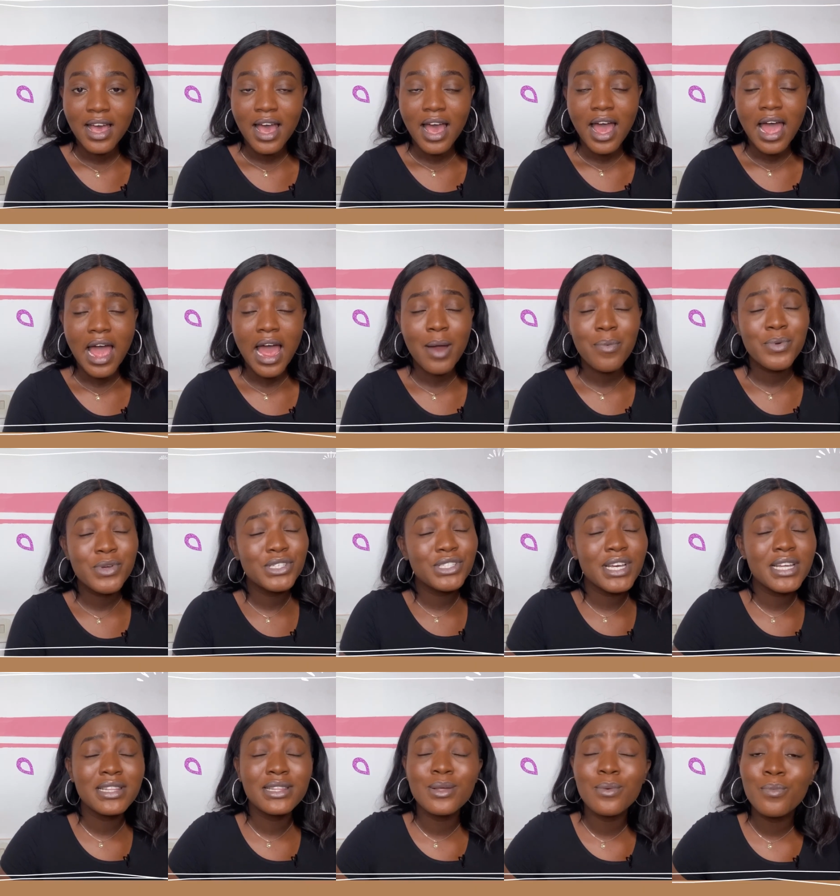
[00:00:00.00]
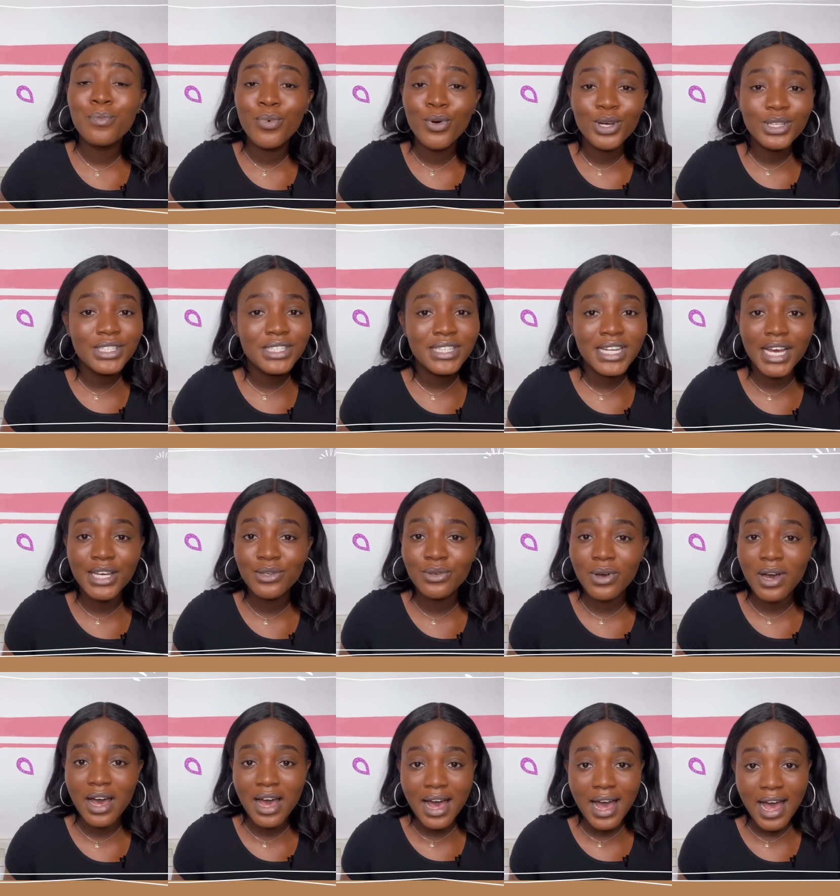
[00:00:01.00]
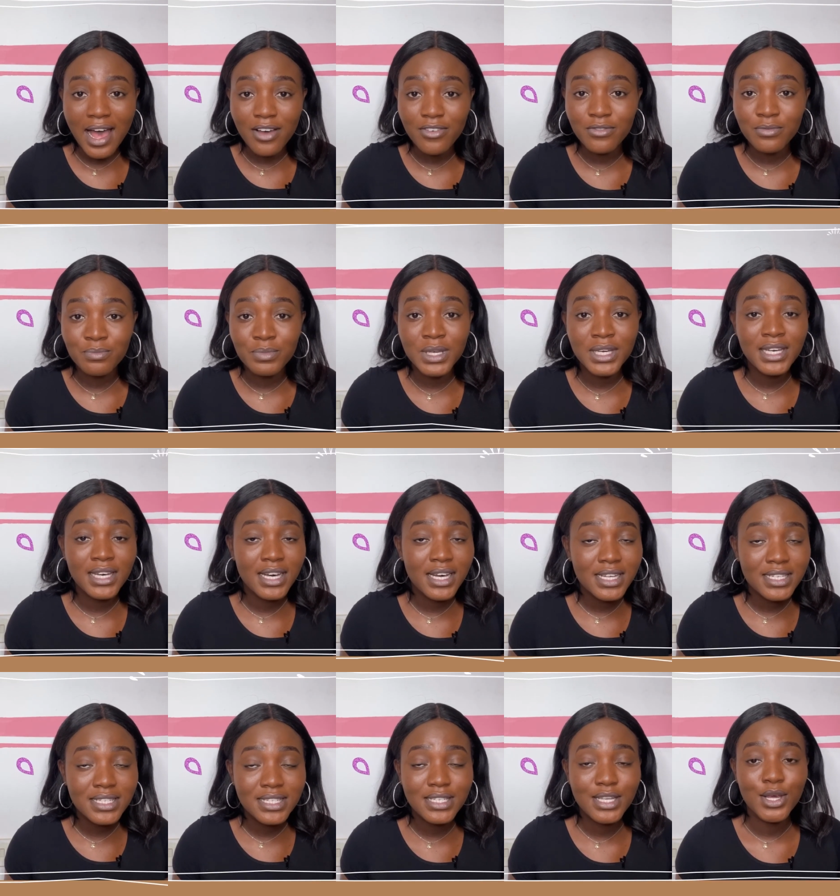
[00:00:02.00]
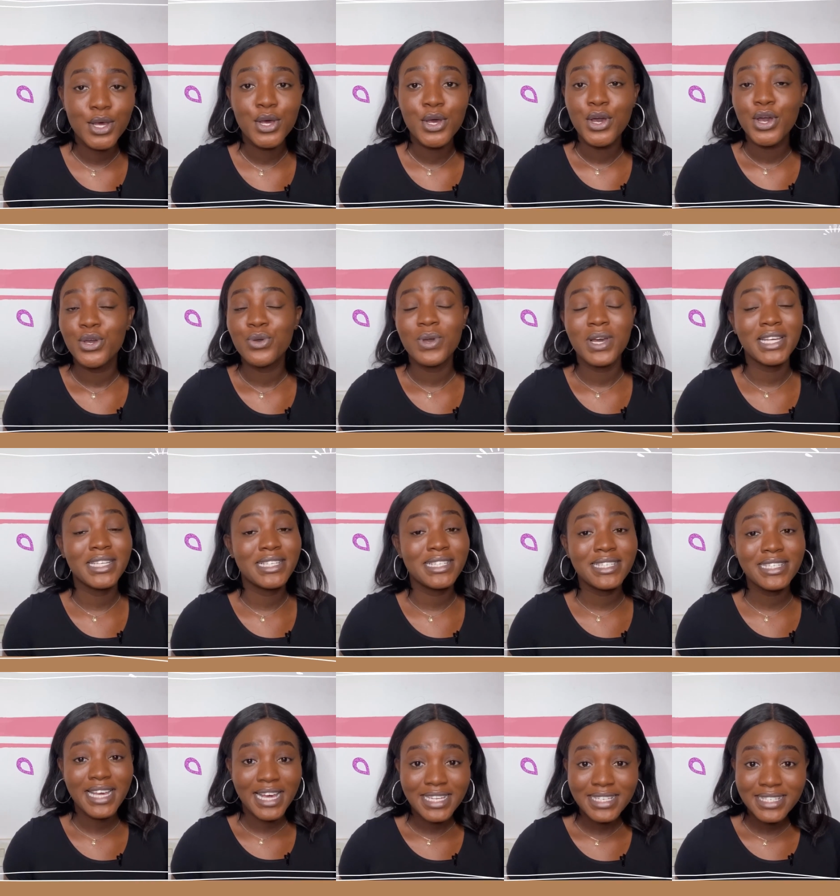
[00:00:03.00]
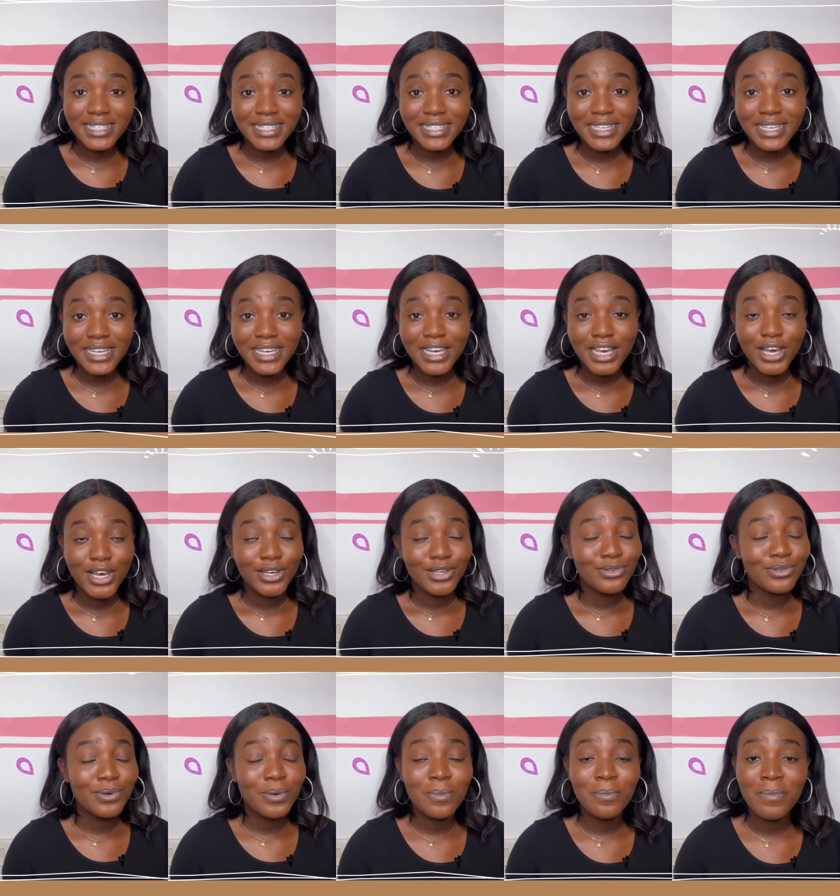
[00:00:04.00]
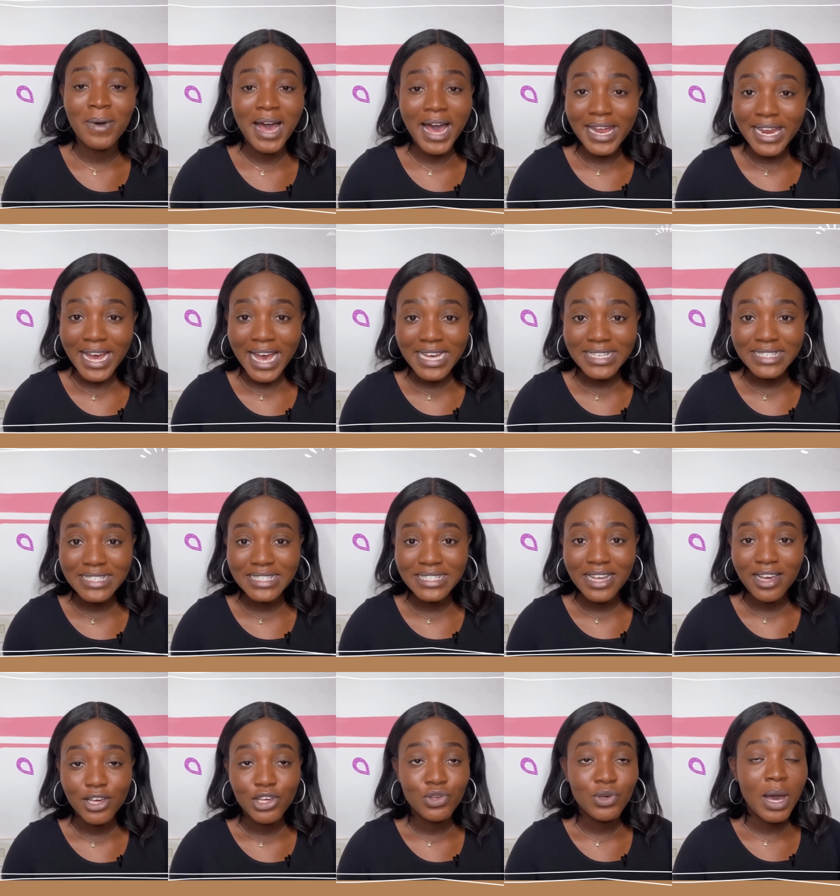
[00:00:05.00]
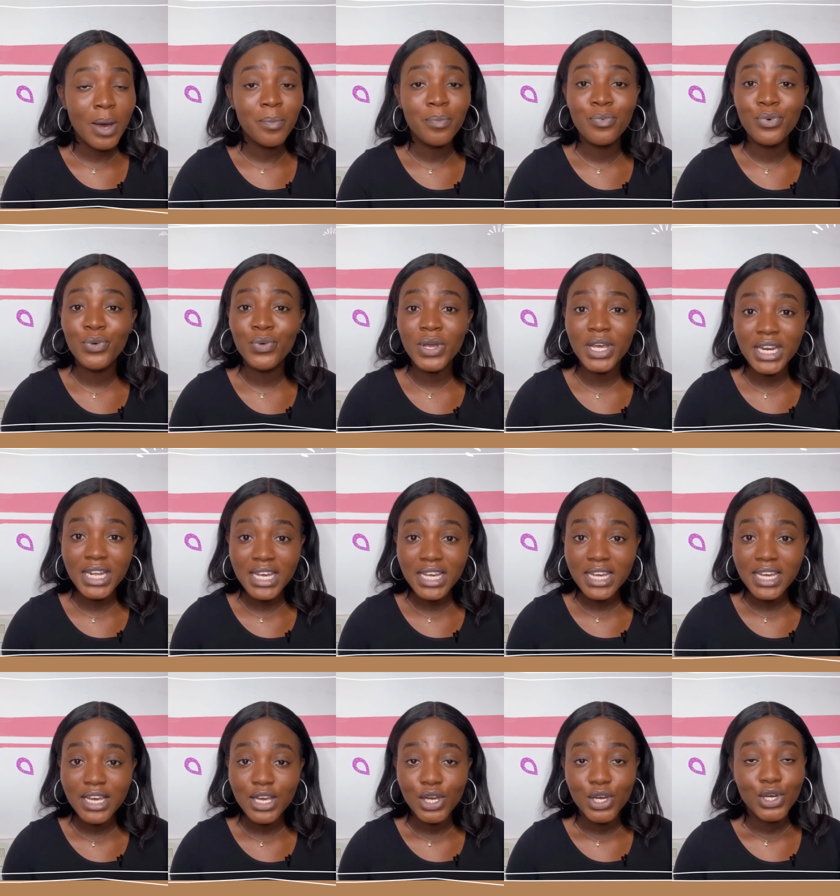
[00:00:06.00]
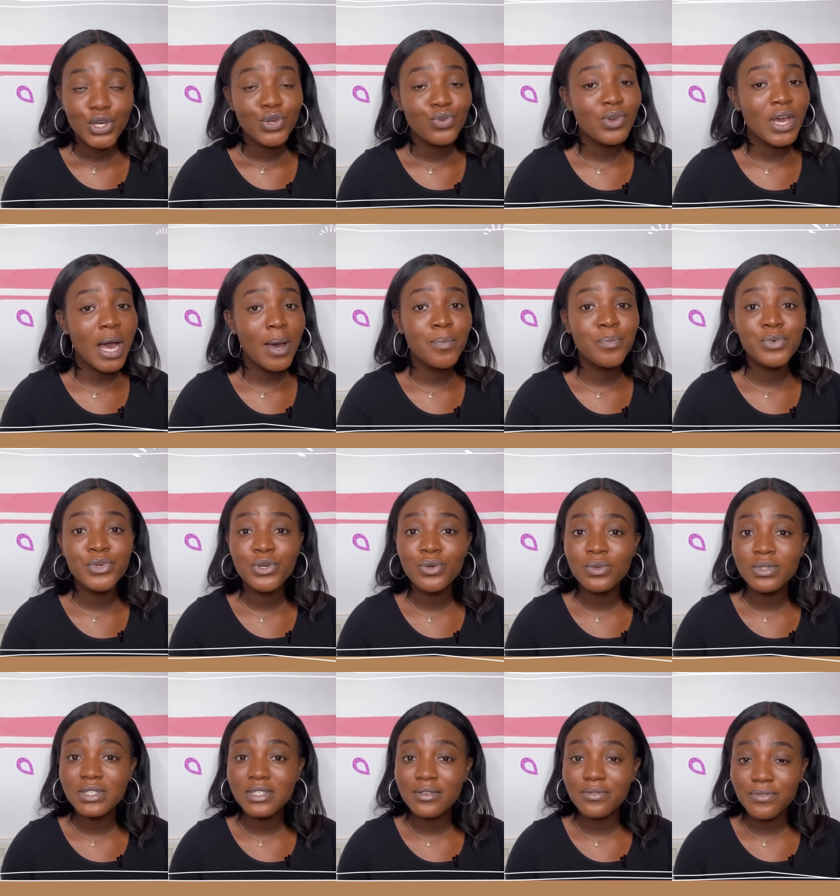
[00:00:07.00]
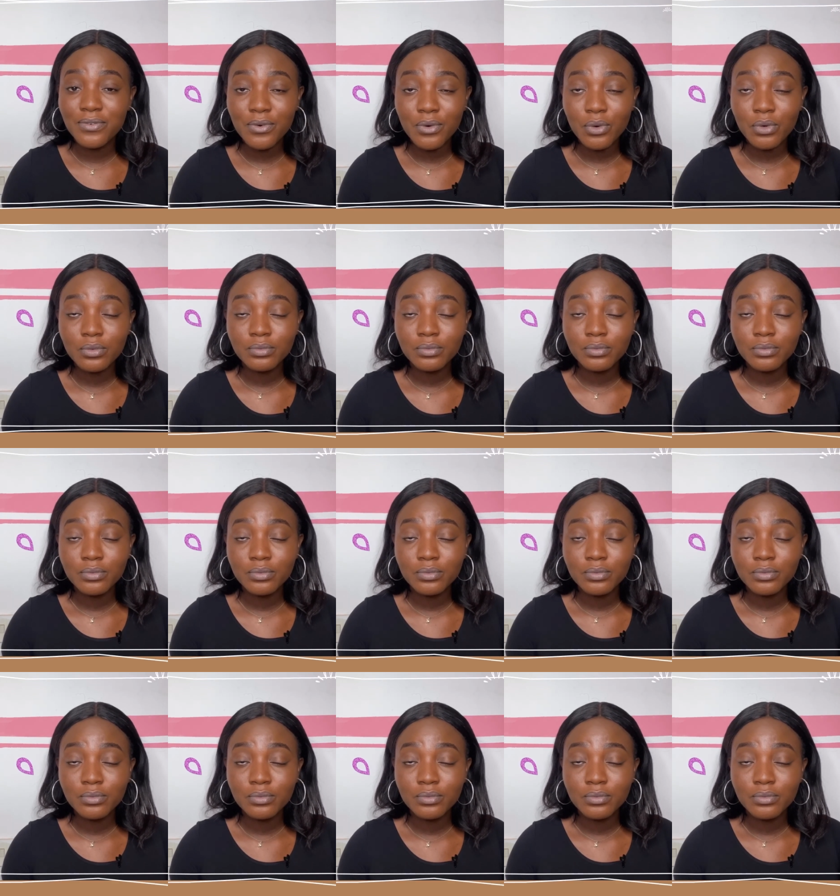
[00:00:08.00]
Appreciate the body that you have, because you are sexy, you're badass, you are pretty, you are beautiful,